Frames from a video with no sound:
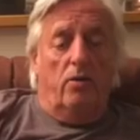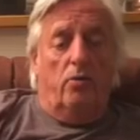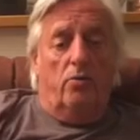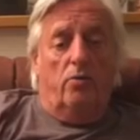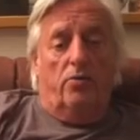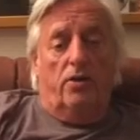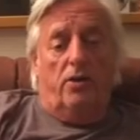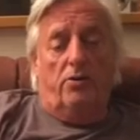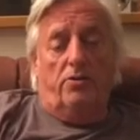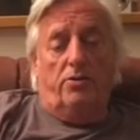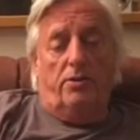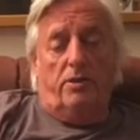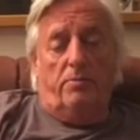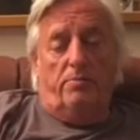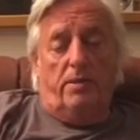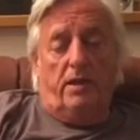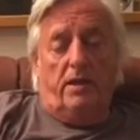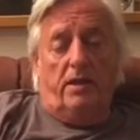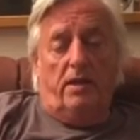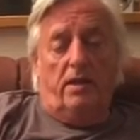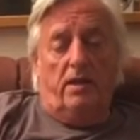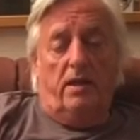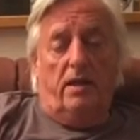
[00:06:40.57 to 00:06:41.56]
although she'd
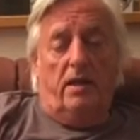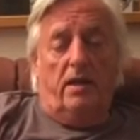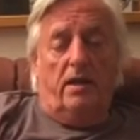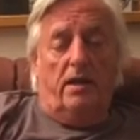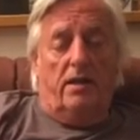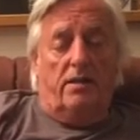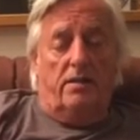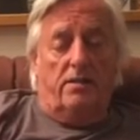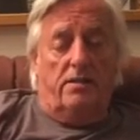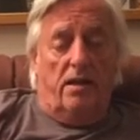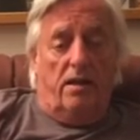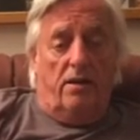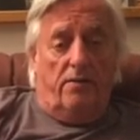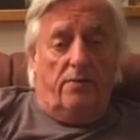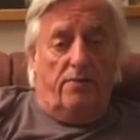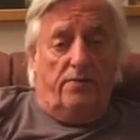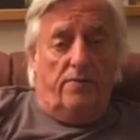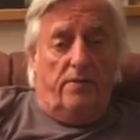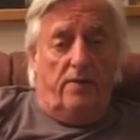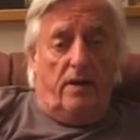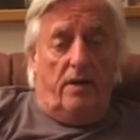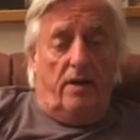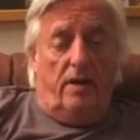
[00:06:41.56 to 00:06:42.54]
been herself,
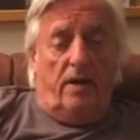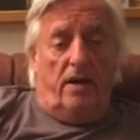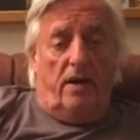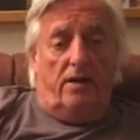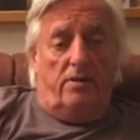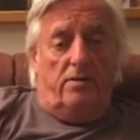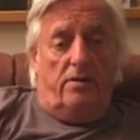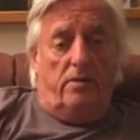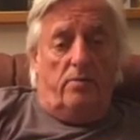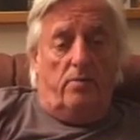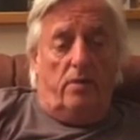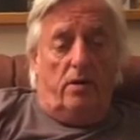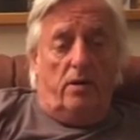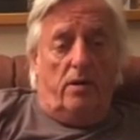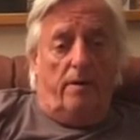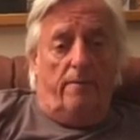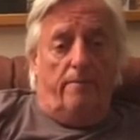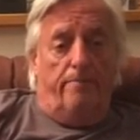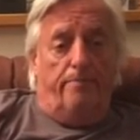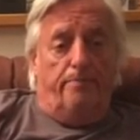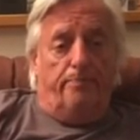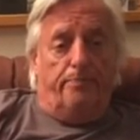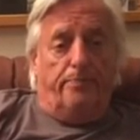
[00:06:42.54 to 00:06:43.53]
as it
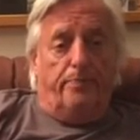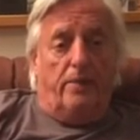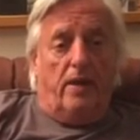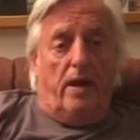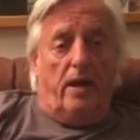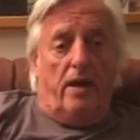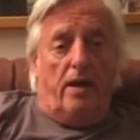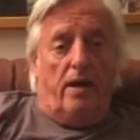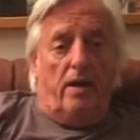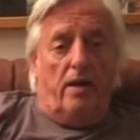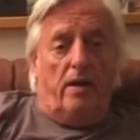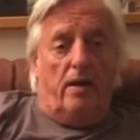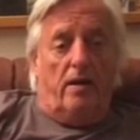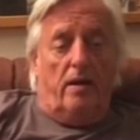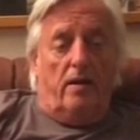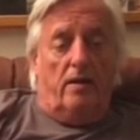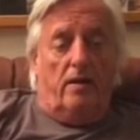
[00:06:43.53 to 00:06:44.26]
were, uh,